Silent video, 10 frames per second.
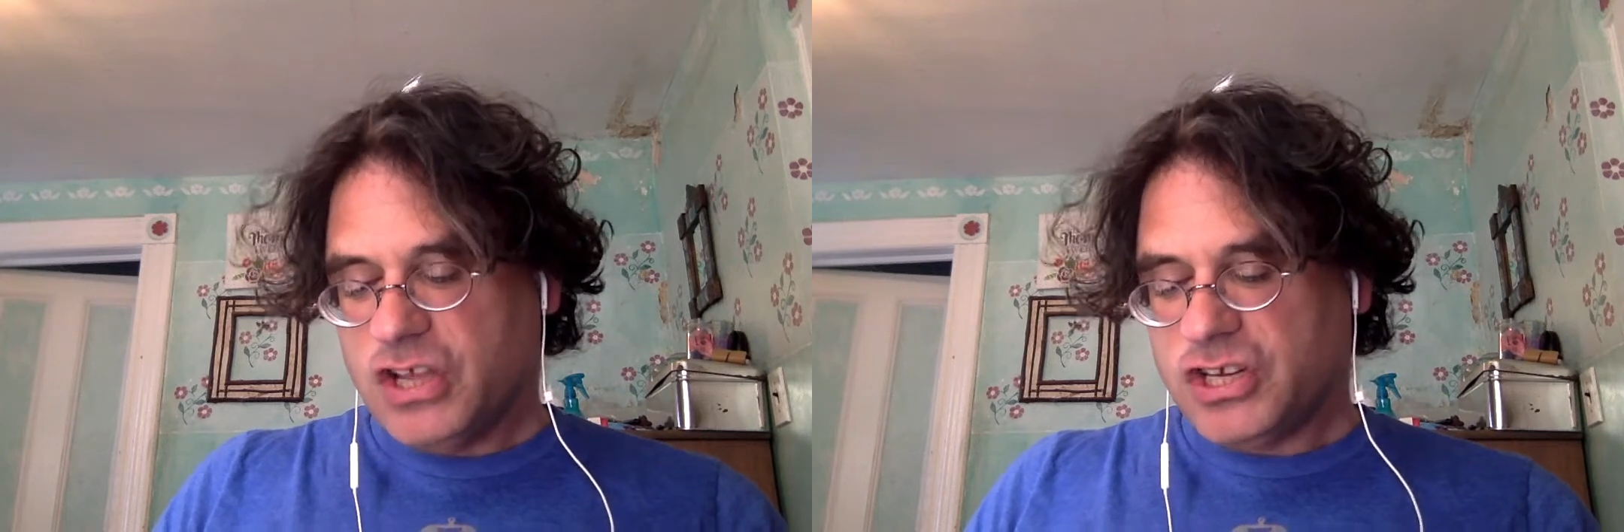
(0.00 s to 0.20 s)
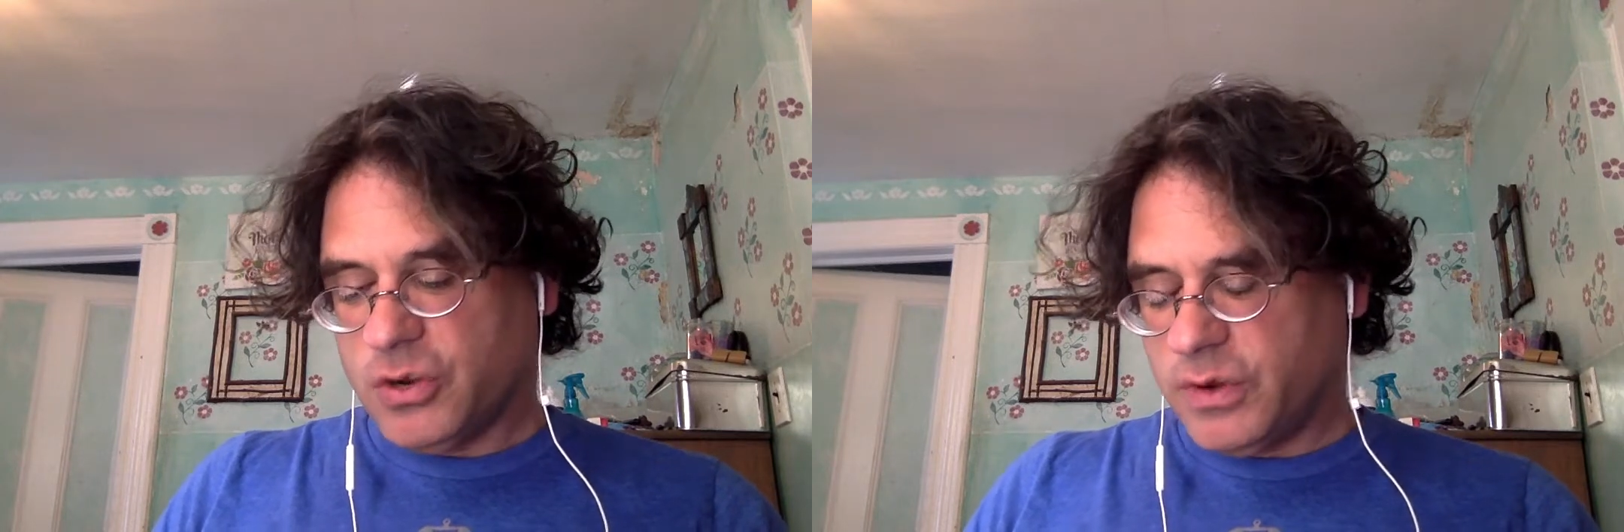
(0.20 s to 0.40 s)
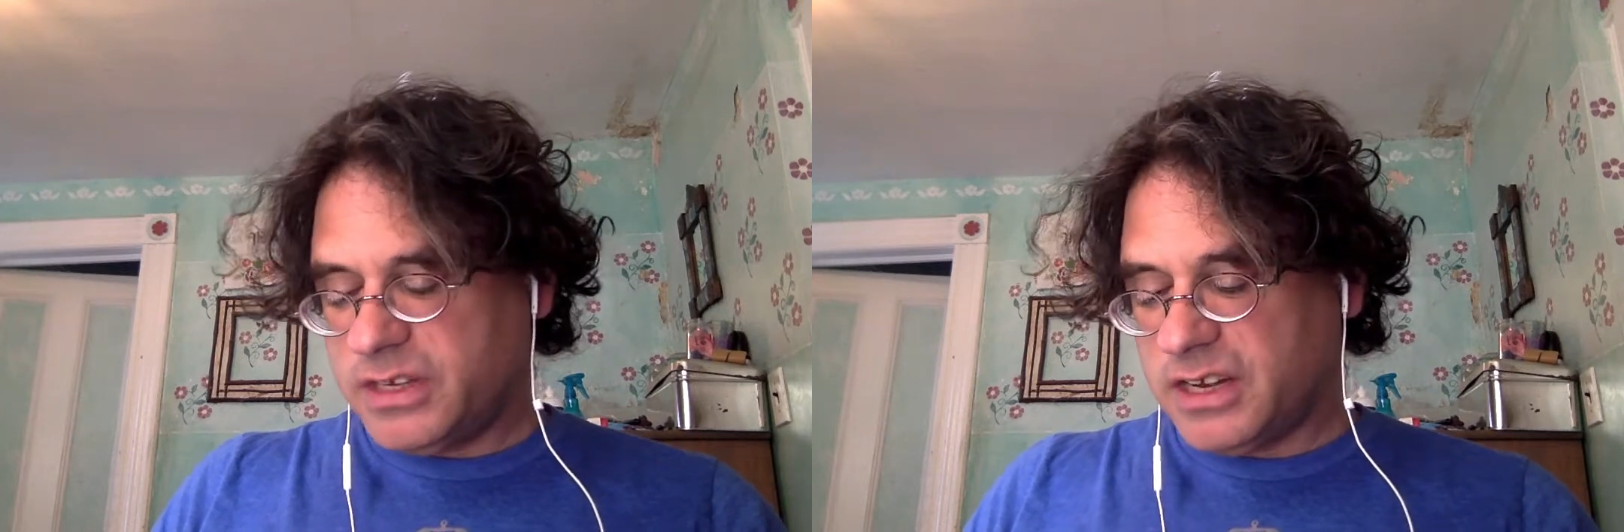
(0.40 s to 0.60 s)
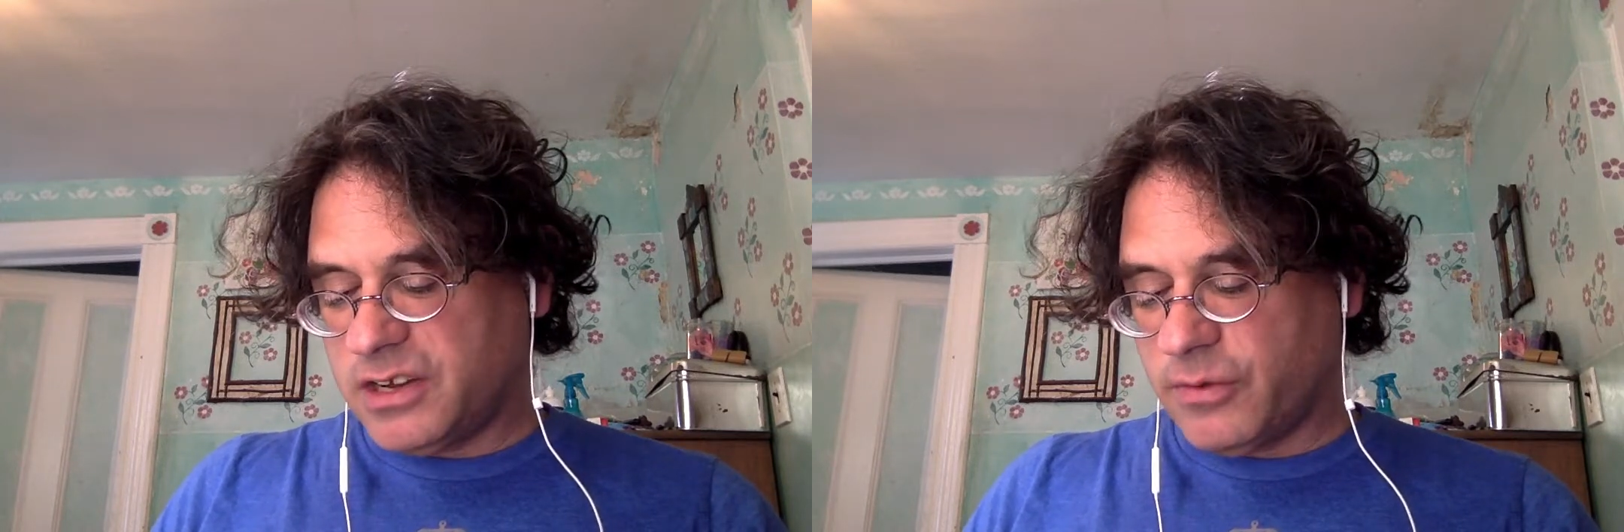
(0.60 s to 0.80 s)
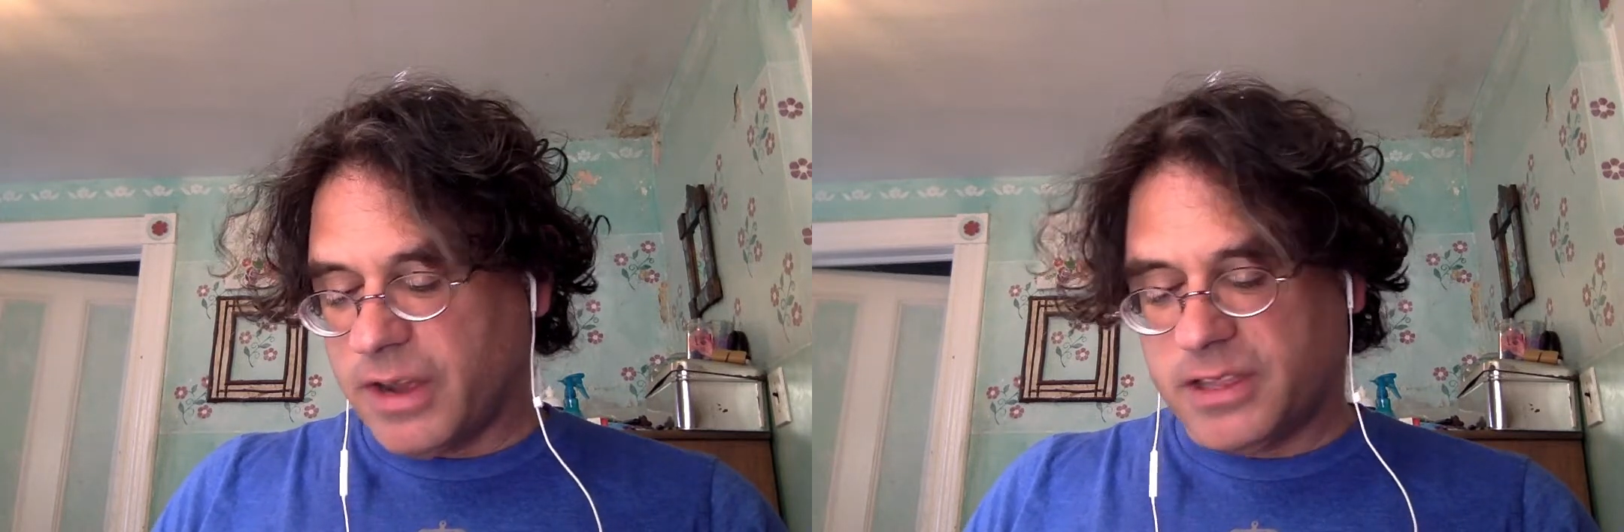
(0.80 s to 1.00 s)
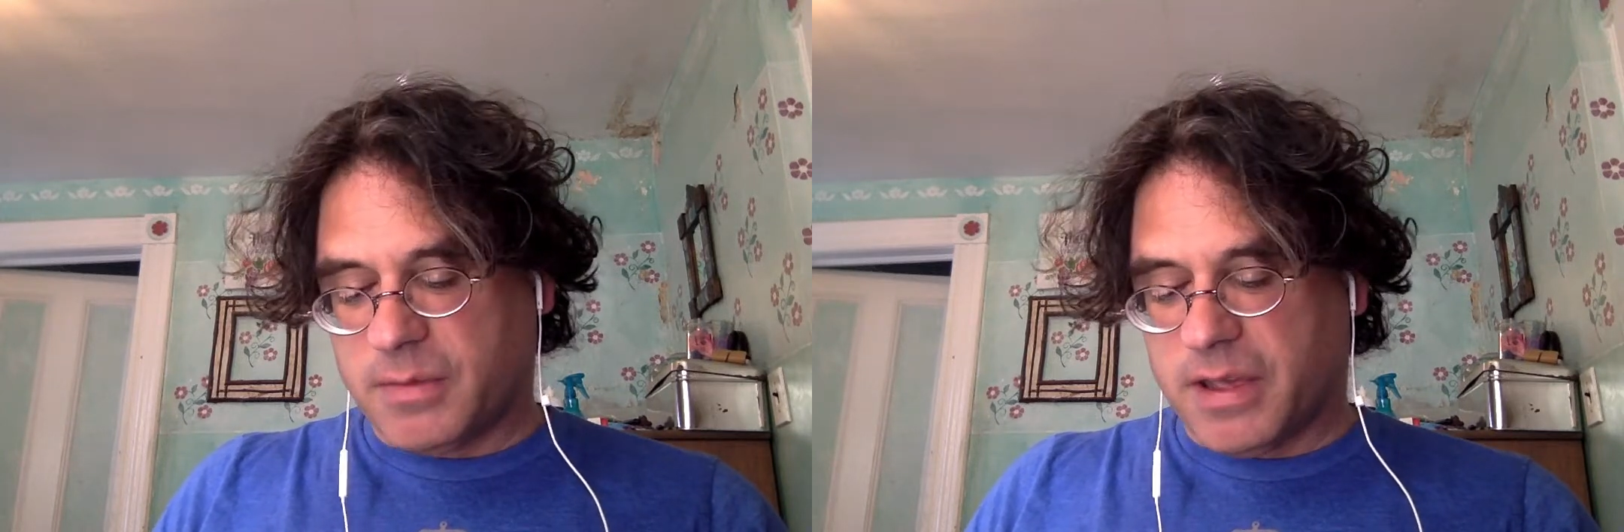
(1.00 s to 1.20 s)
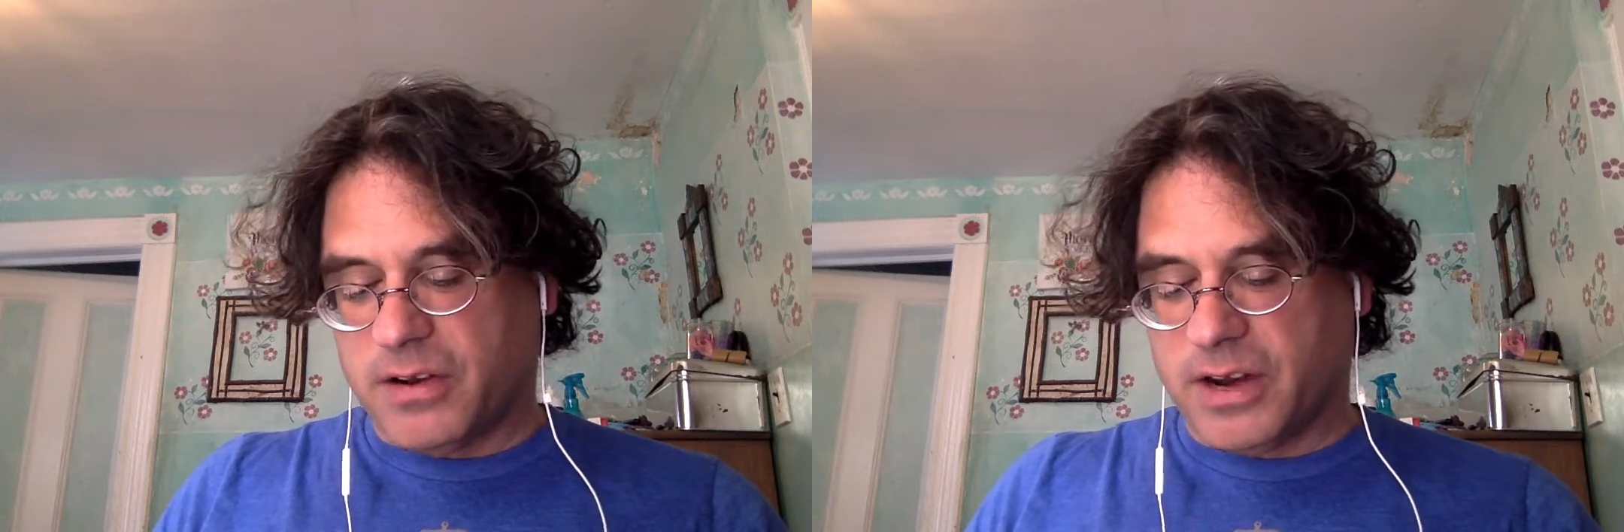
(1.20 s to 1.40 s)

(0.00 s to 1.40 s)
She always had to write them out